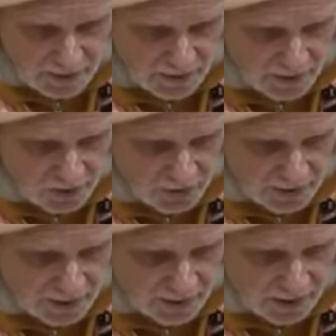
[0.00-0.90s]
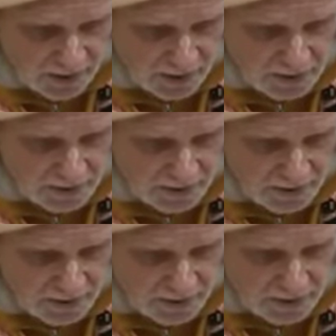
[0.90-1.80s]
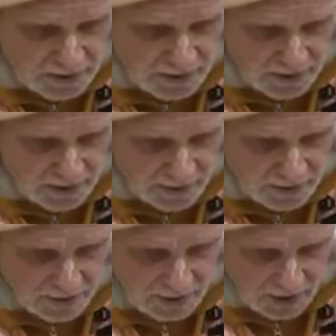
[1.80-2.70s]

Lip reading: They called out, "Ha Gauranga, Nityananda,